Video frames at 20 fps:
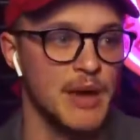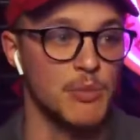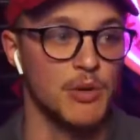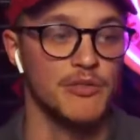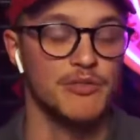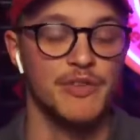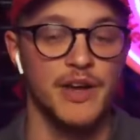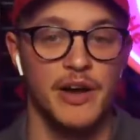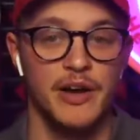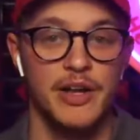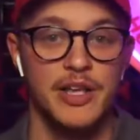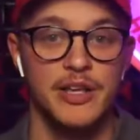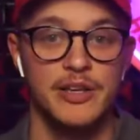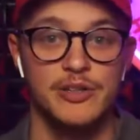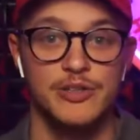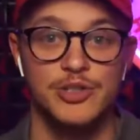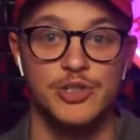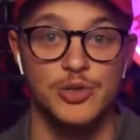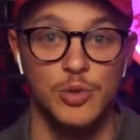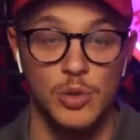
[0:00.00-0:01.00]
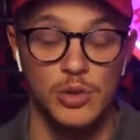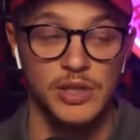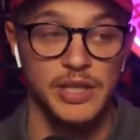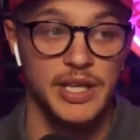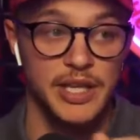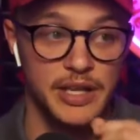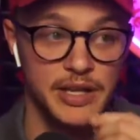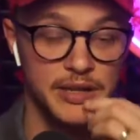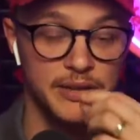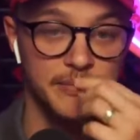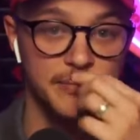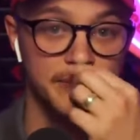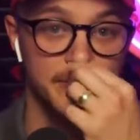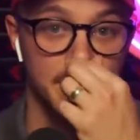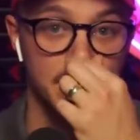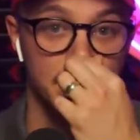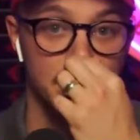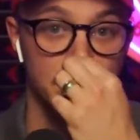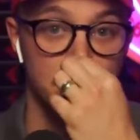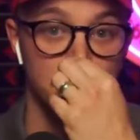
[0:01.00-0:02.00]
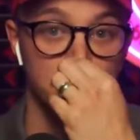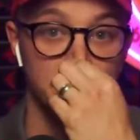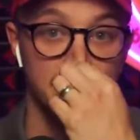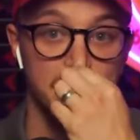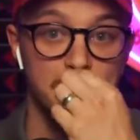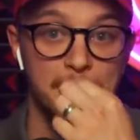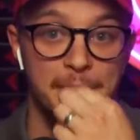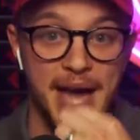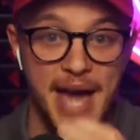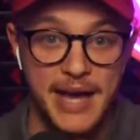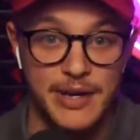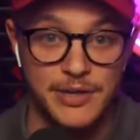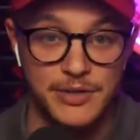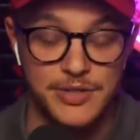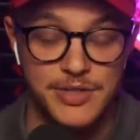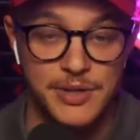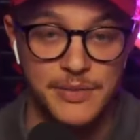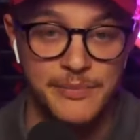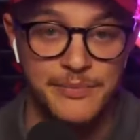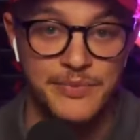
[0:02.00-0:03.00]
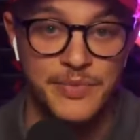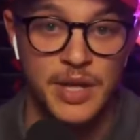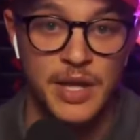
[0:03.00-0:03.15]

and we're very shortly in, but it matters.